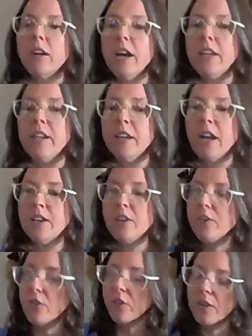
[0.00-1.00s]
at a
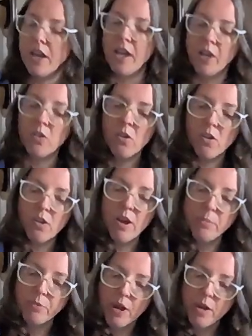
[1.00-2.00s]
90-degree angle
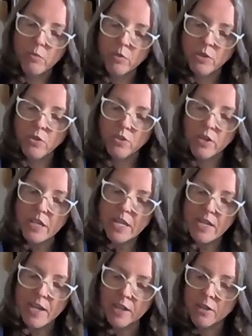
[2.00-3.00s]
upright when you're
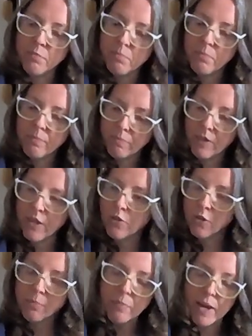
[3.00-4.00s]
eating in
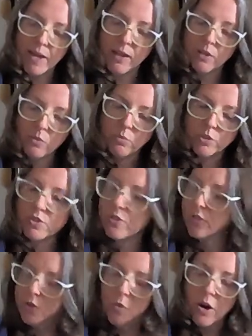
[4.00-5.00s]
your bed, which
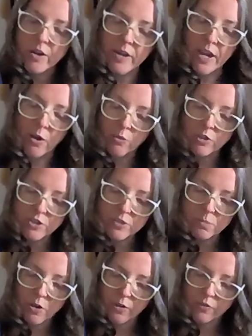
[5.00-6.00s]
you are now, which is
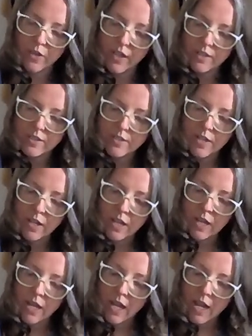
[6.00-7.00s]
perfect.
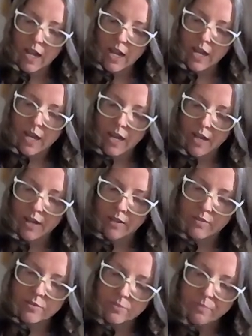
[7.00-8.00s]

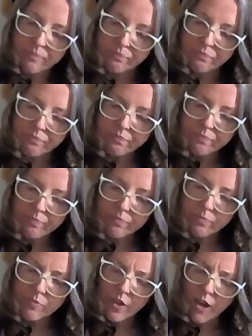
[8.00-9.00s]
And
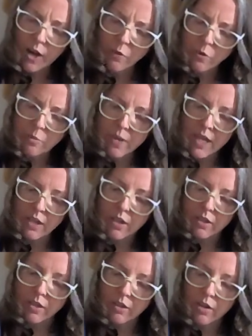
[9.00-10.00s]
I will make
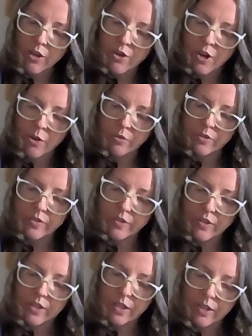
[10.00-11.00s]
a note
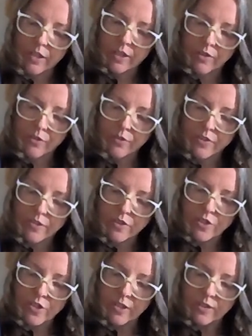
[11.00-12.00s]
in the
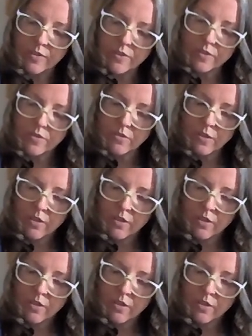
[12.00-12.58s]
physician's